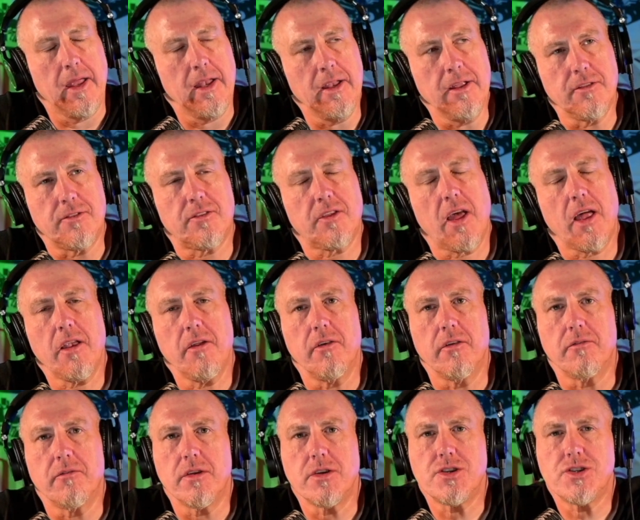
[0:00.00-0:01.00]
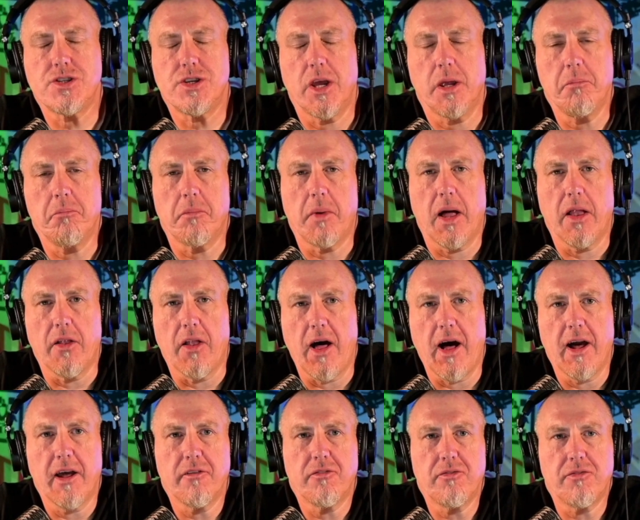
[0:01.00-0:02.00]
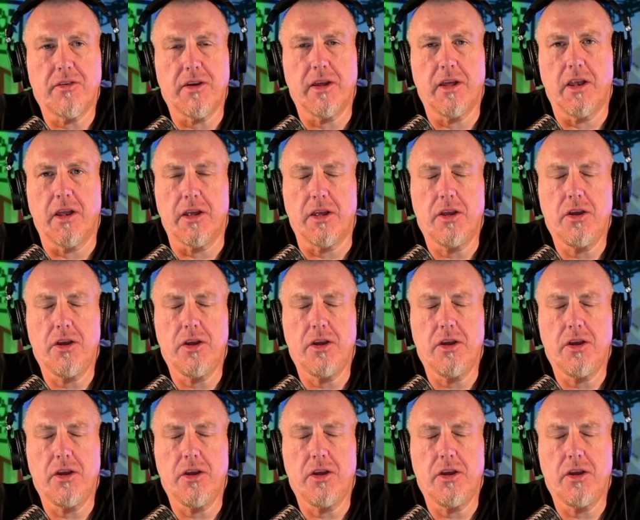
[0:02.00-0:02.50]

and it's kind of shaped my life in